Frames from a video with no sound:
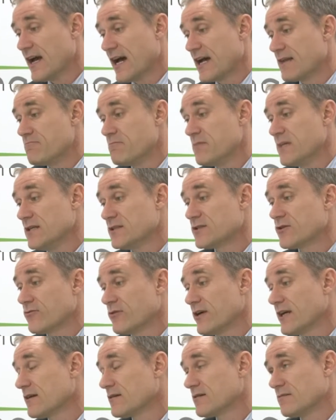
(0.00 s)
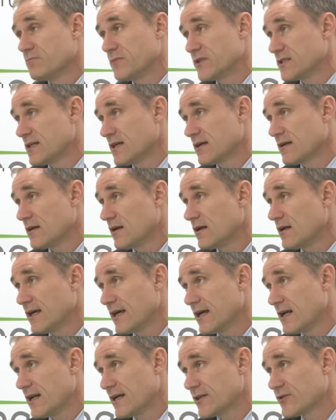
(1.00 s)
And metering,
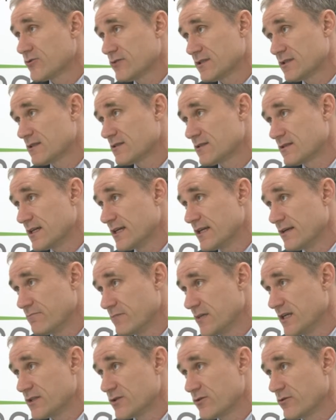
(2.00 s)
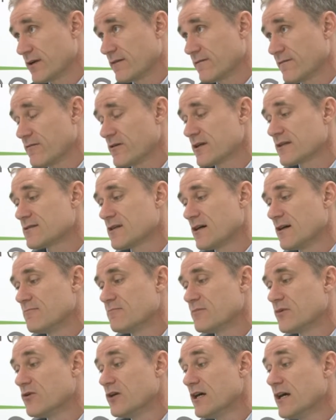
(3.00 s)
particularly electricity metering, for
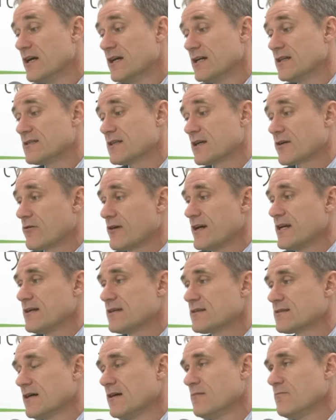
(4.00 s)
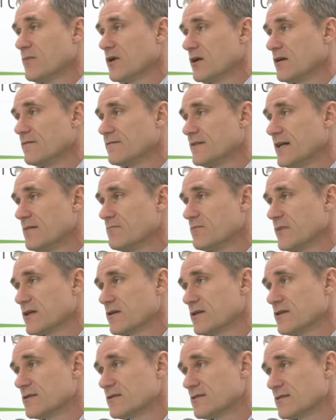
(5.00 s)
example, is a great example of that,
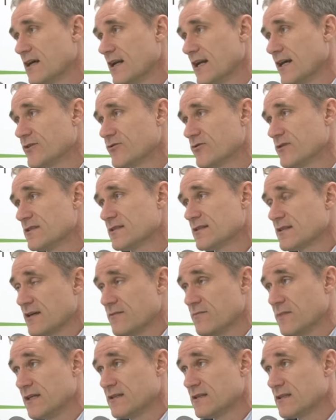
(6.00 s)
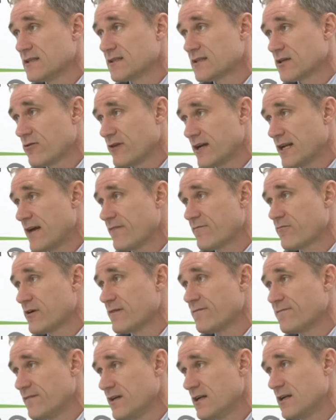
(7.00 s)
because electricity meters are in
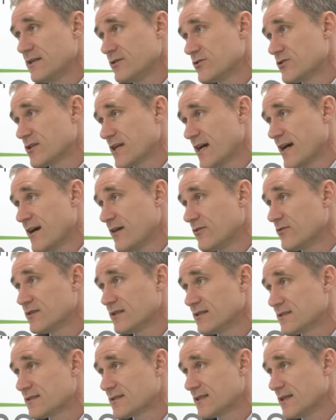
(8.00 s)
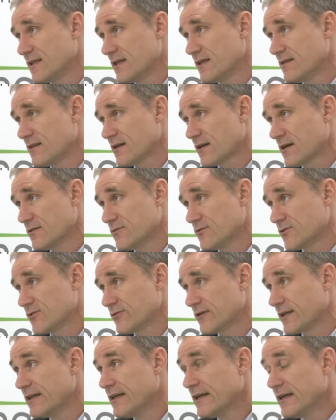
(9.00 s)
every village, town and city in the
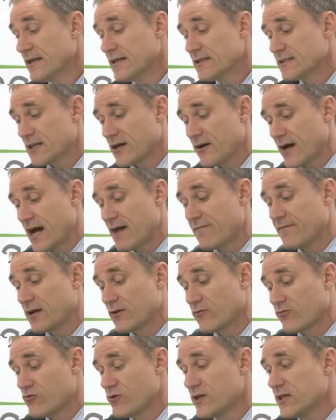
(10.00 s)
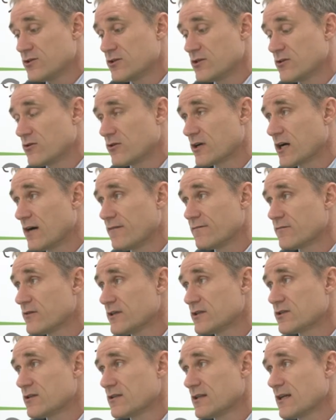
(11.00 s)
country. So having regional
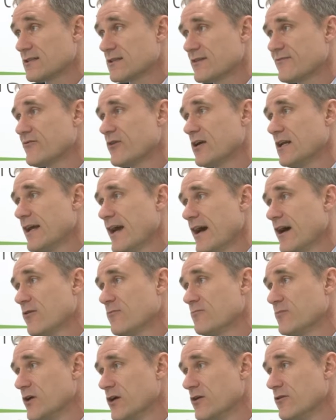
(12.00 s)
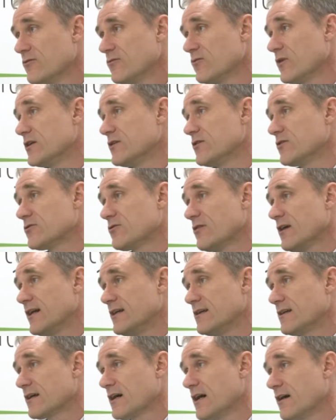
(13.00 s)
coverage doesn't really help you when you're
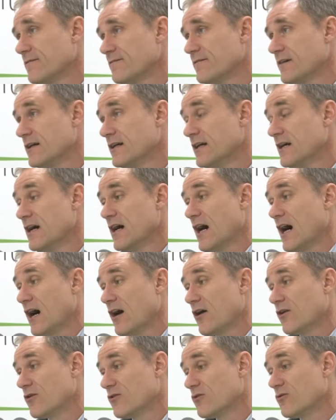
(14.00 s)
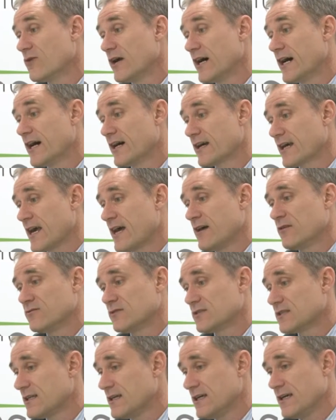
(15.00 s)
trying to cover a whole
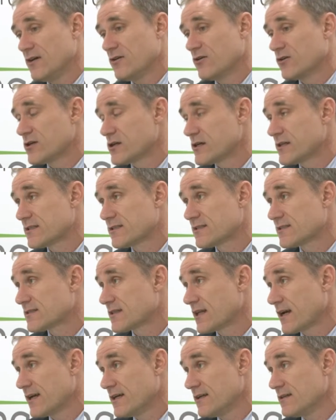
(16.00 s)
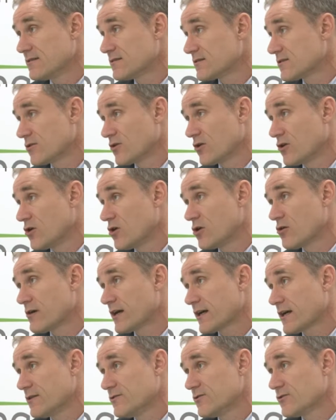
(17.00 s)
county or a state or
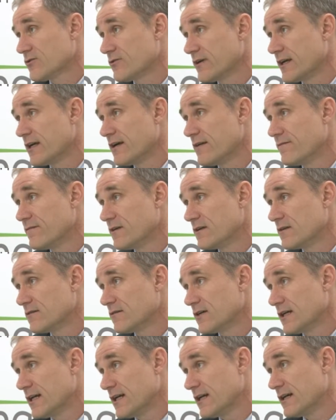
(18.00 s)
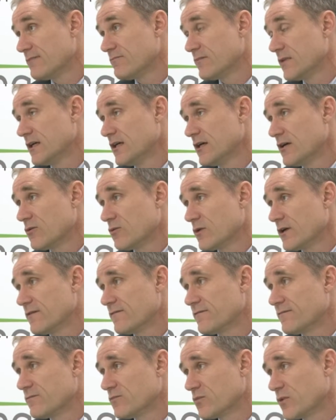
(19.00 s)
a country even
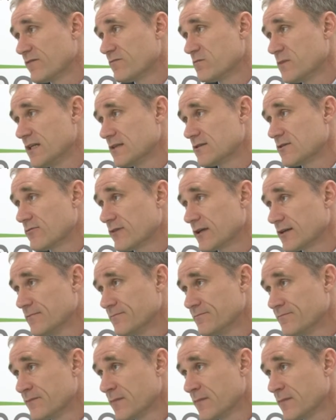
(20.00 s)
with metering.